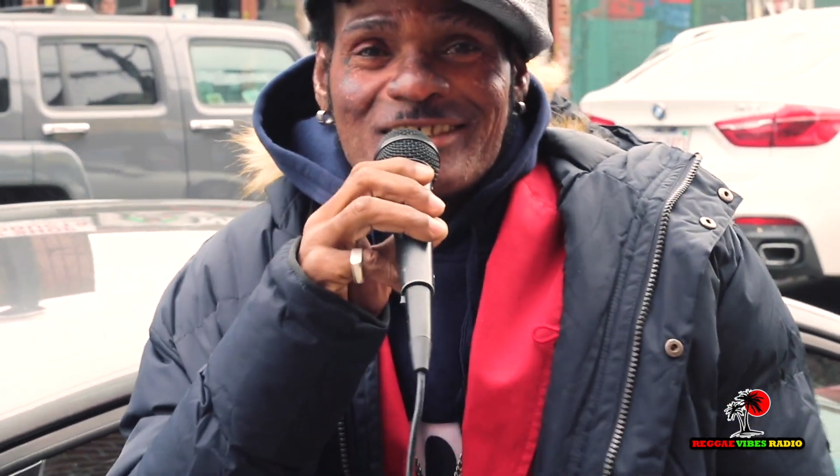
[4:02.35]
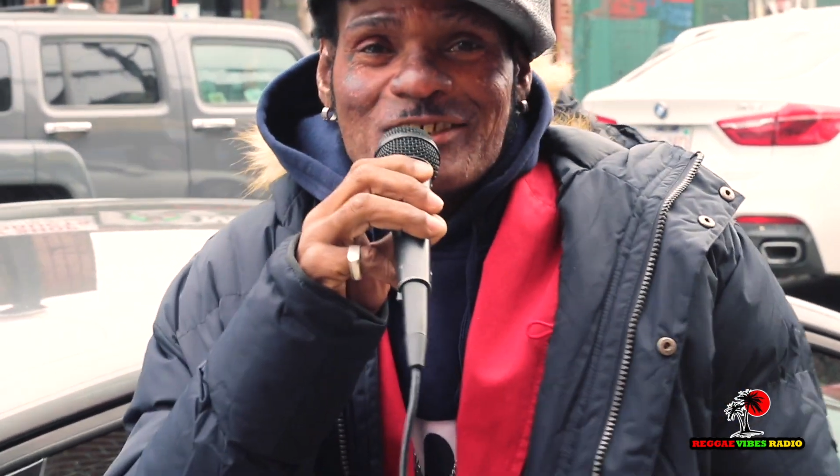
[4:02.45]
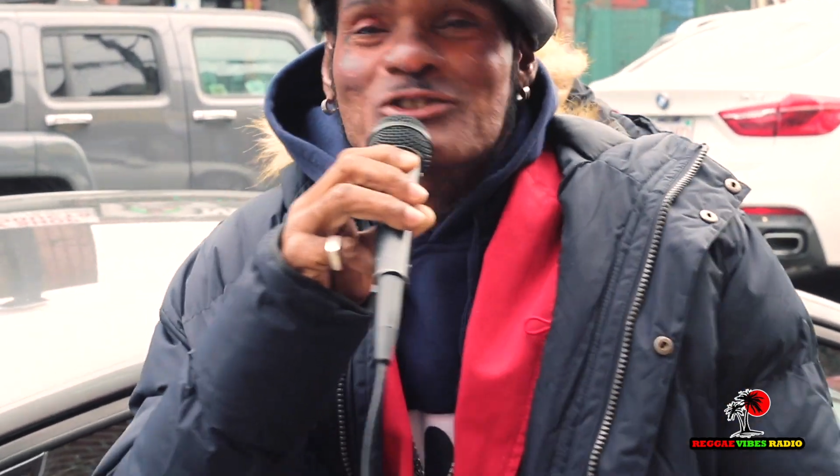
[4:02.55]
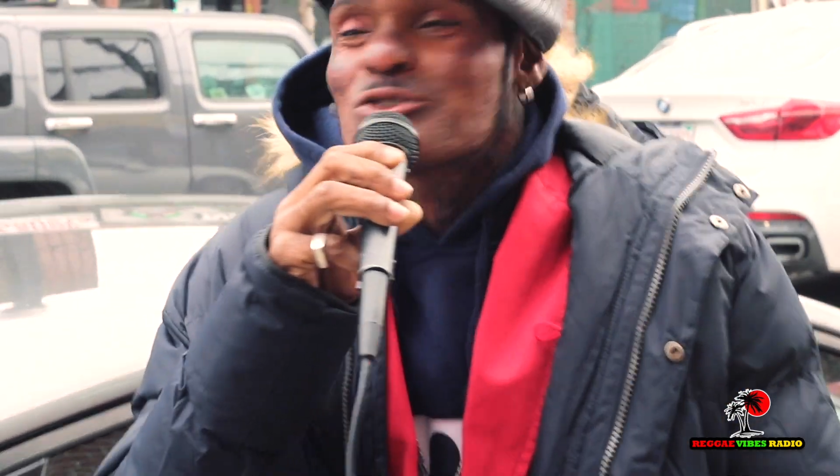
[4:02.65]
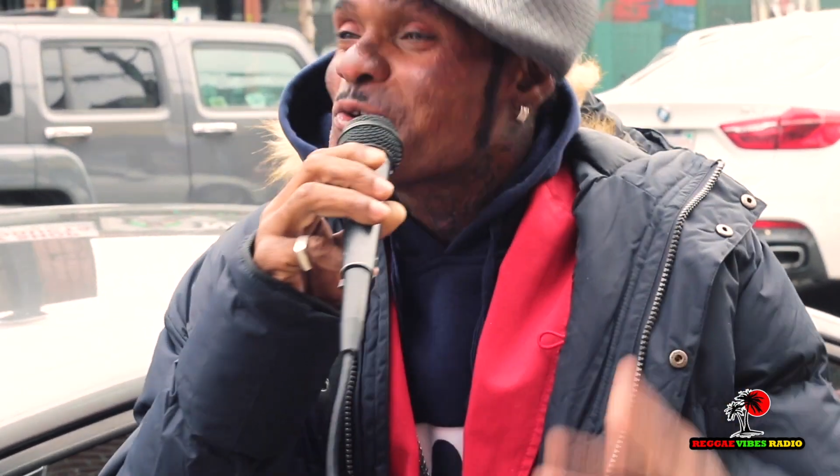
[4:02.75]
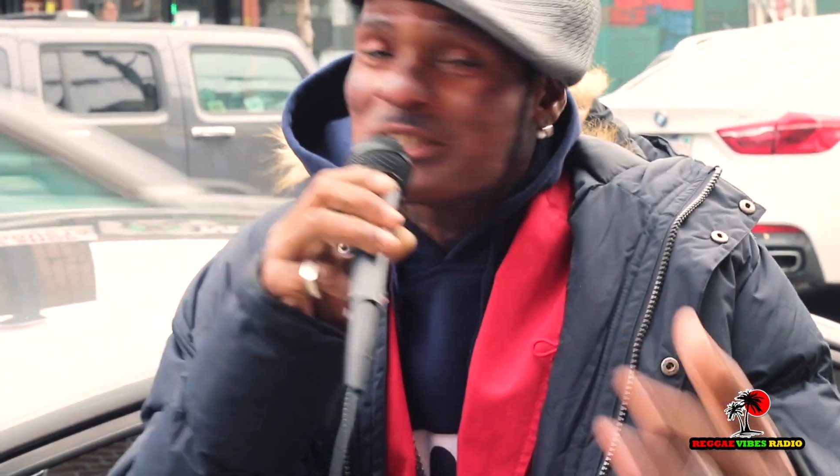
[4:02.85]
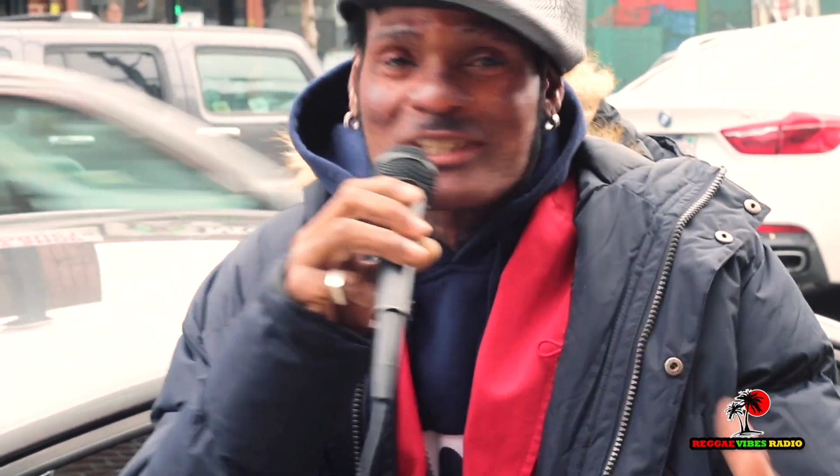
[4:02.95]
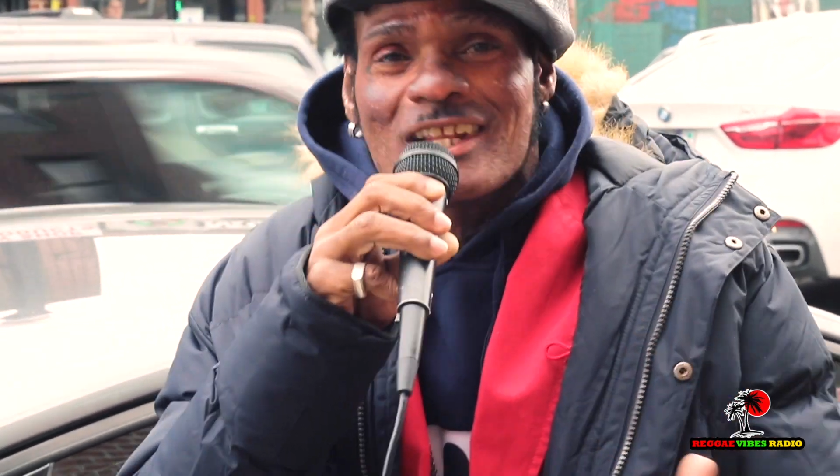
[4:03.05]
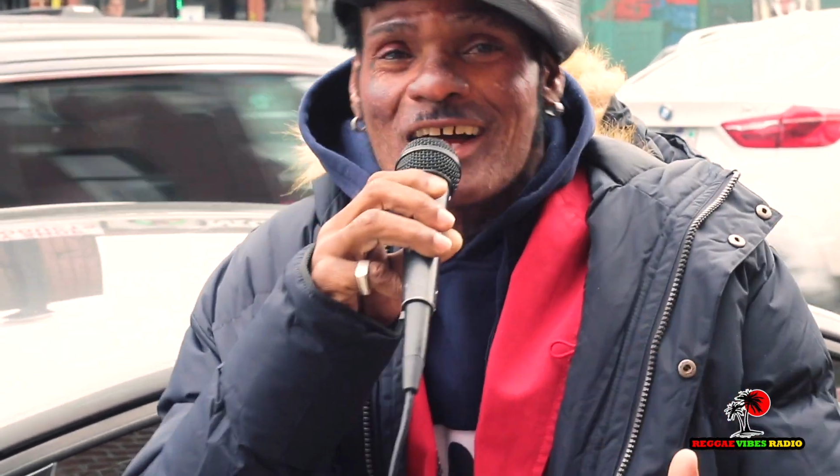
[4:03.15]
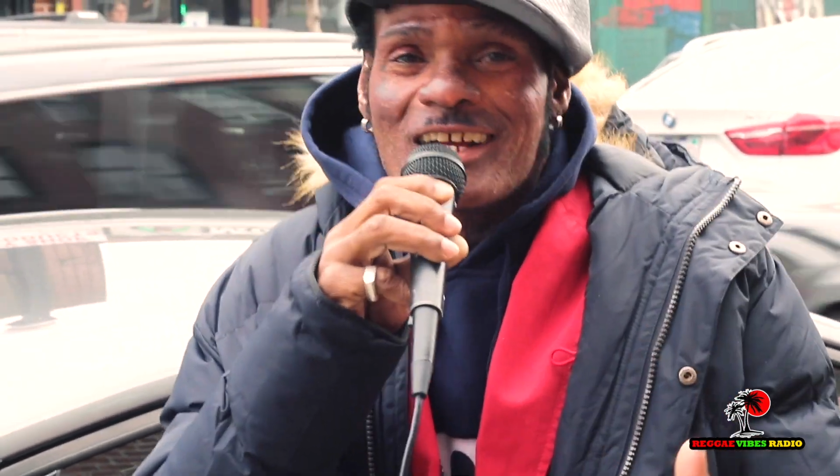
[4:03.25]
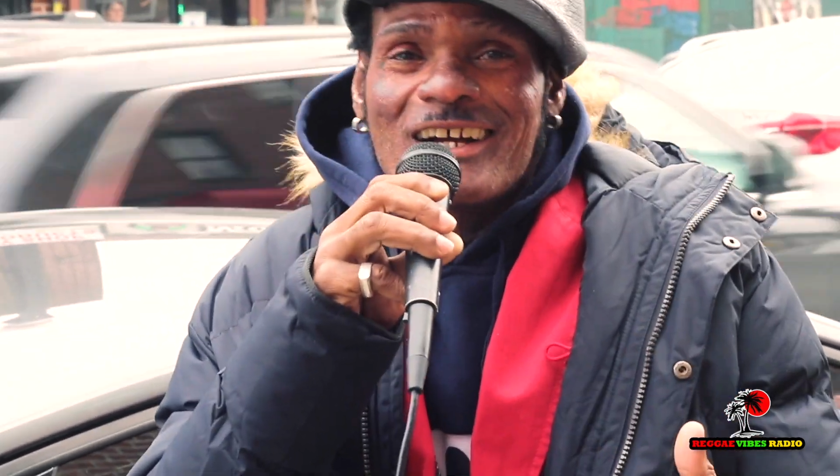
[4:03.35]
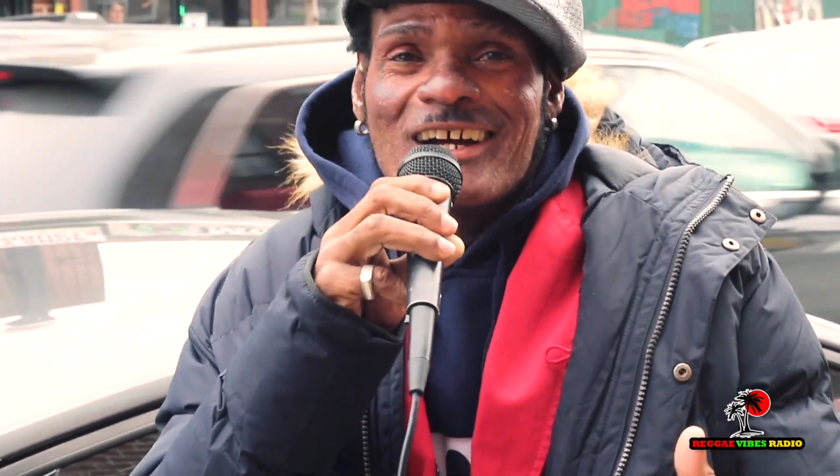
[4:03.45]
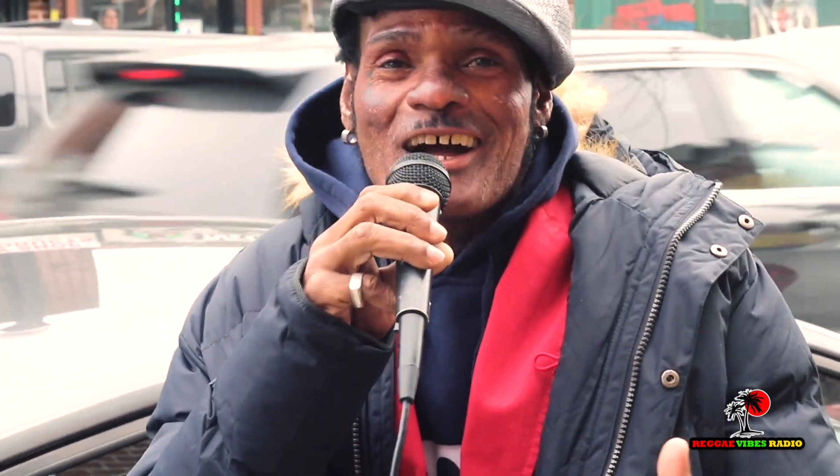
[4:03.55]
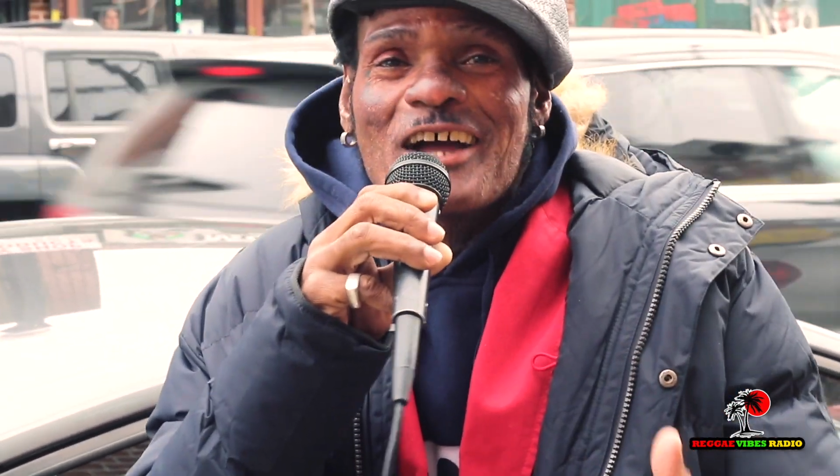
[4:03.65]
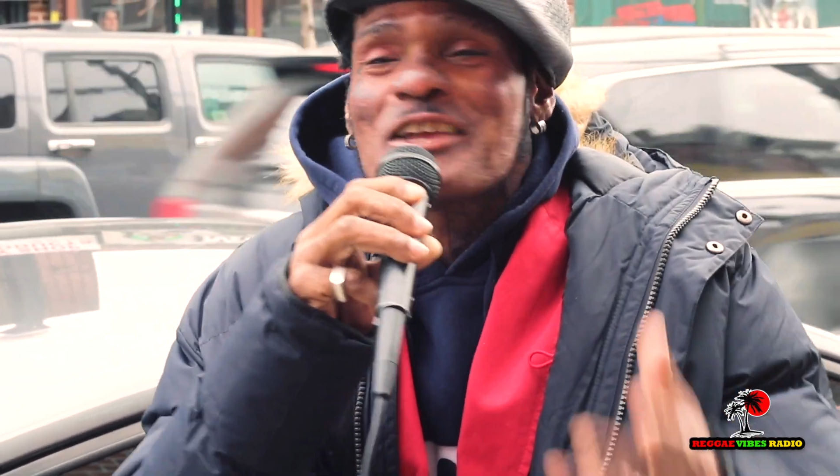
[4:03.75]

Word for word: Not true it's slack. I